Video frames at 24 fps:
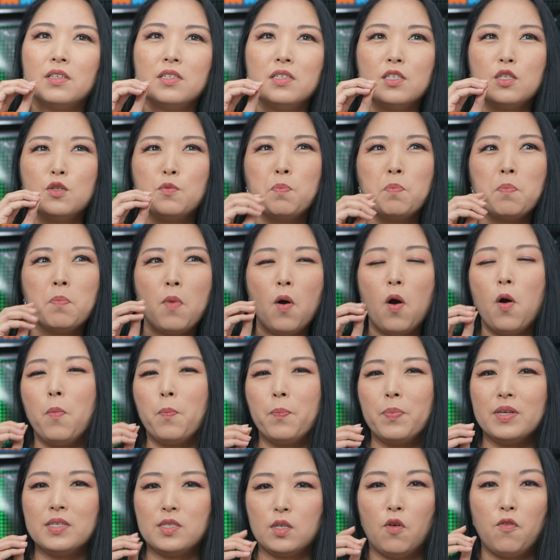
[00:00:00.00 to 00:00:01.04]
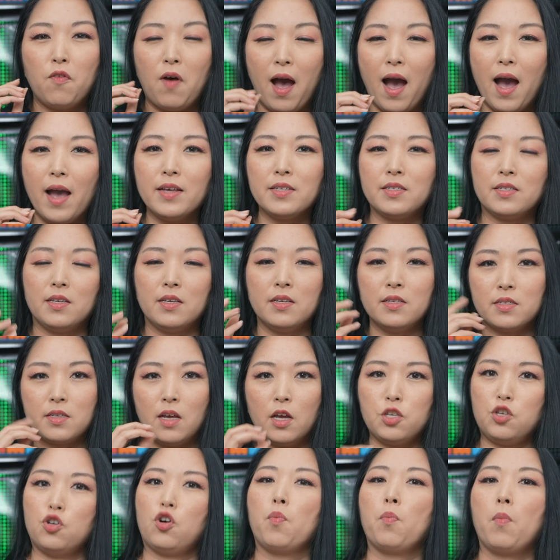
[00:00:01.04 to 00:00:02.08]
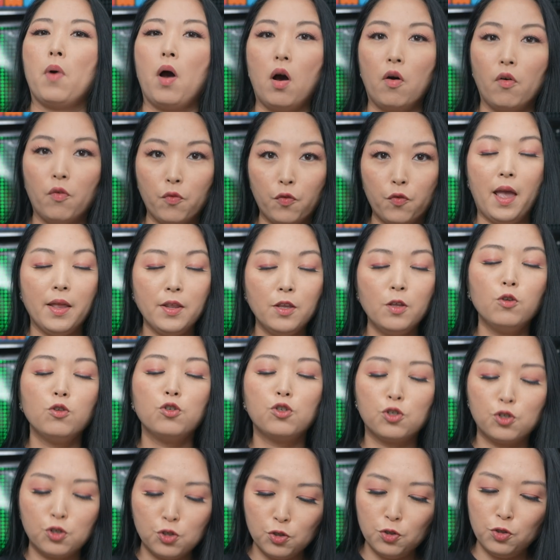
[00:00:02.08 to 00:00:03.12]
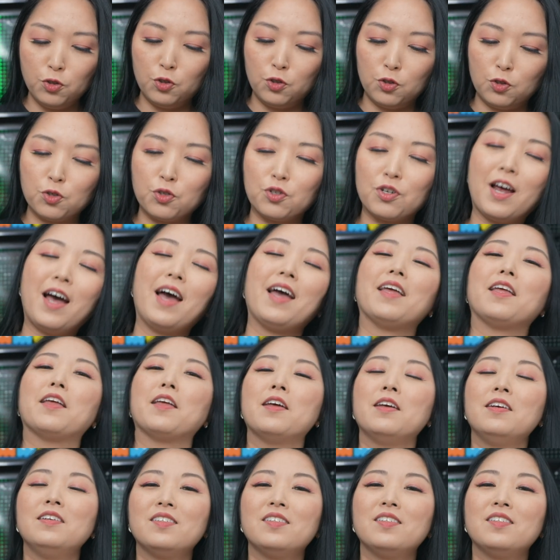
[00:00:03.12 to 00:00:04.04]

small piece of ice inside your mouth. And you should try.